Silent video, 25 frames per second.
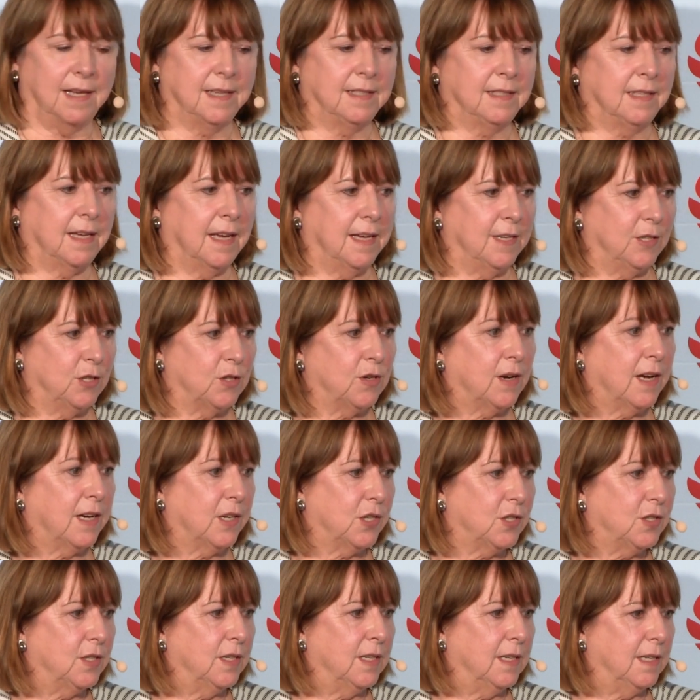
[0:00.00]
has gained
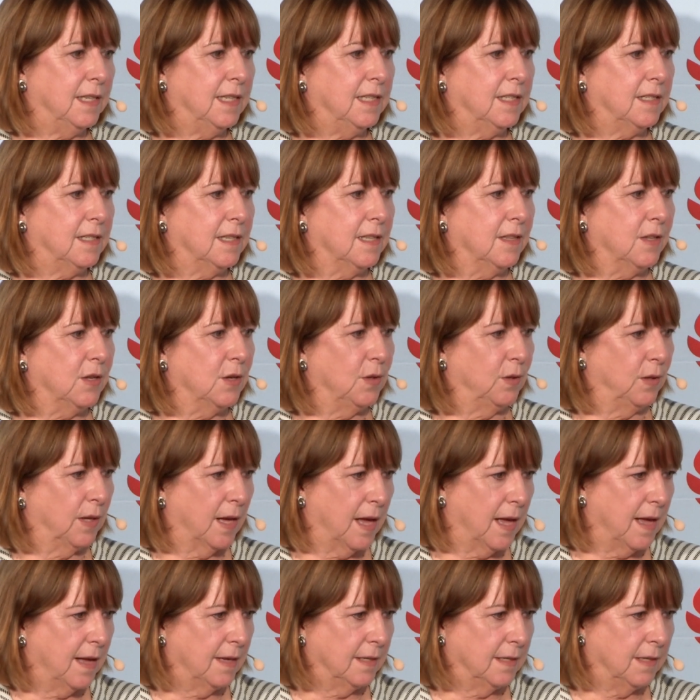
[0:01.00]
traction, at least in the UK.
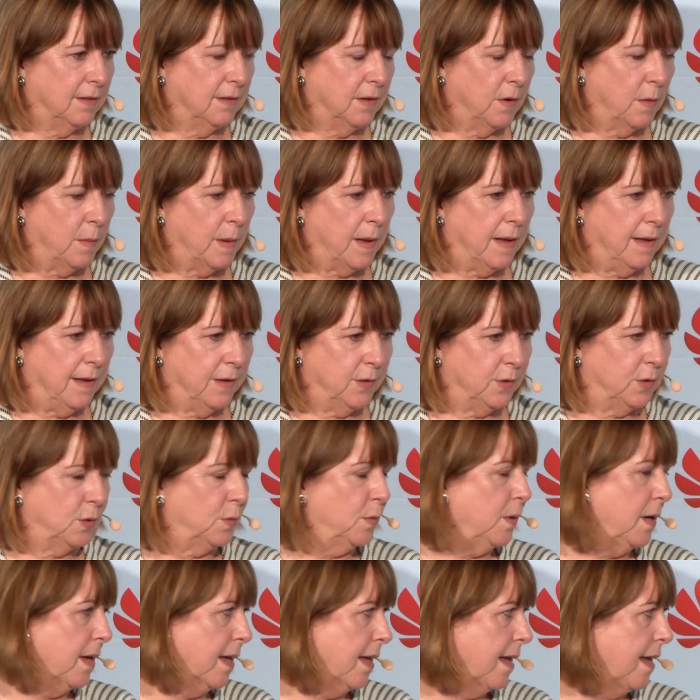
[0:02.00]
I don't know about
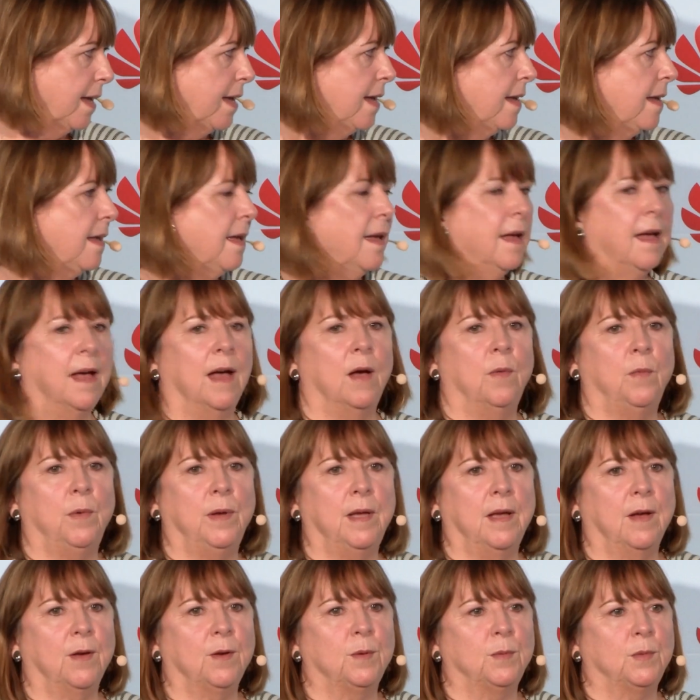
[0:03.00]
elsewhere, and we
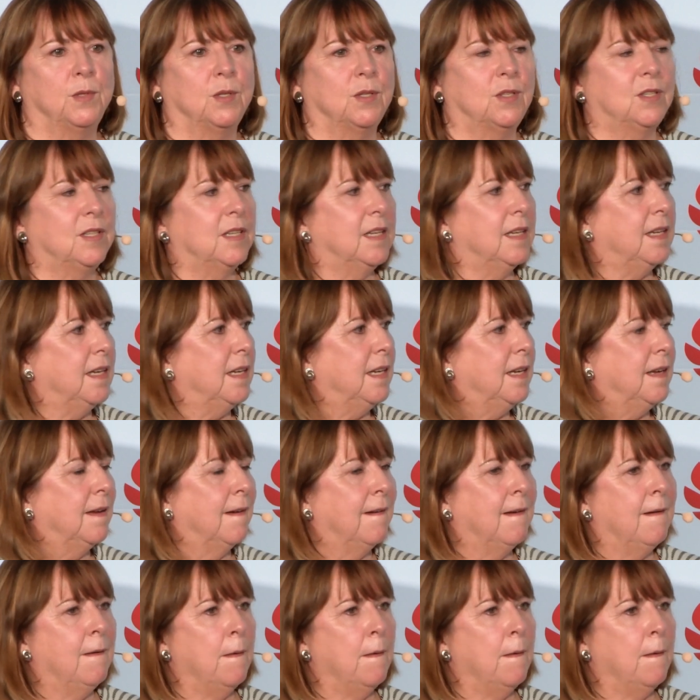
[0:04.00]
hope to see